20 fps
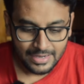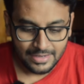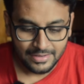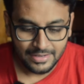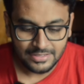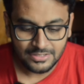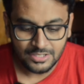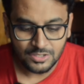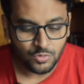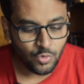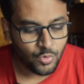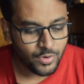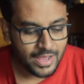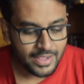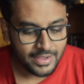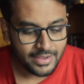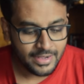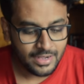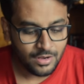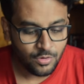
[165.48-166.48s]
Next is
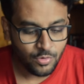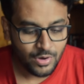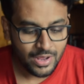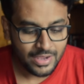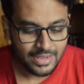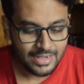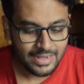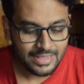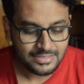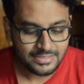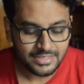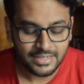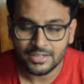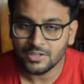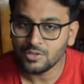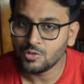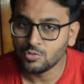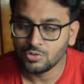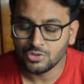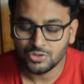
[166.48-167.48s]
Oracle. Oracle has
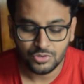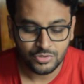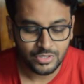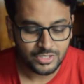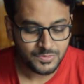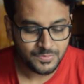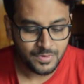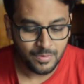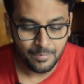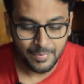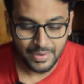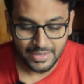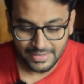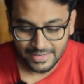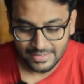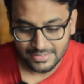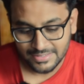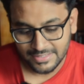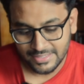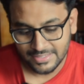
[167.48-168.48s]
taken two students from
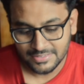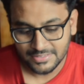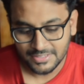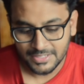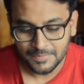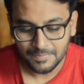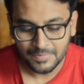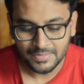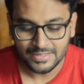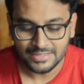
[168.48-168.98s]
BTech CSE.